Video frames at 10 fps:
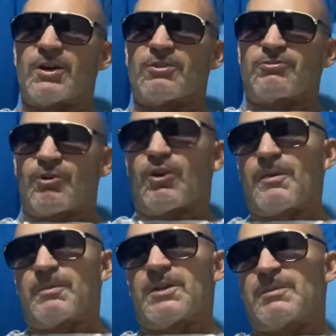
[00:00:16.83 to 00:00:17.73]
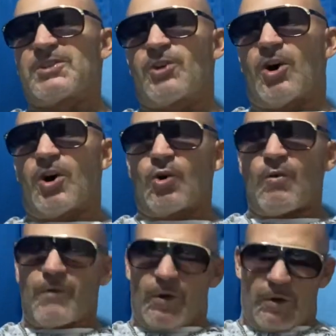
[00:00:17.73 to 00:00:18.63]
So let me start
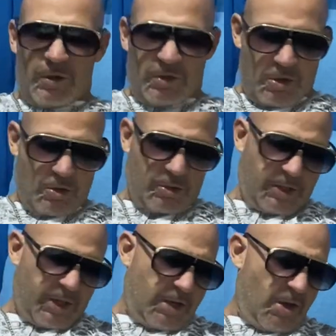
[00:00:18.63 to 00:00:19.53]
over. Okay.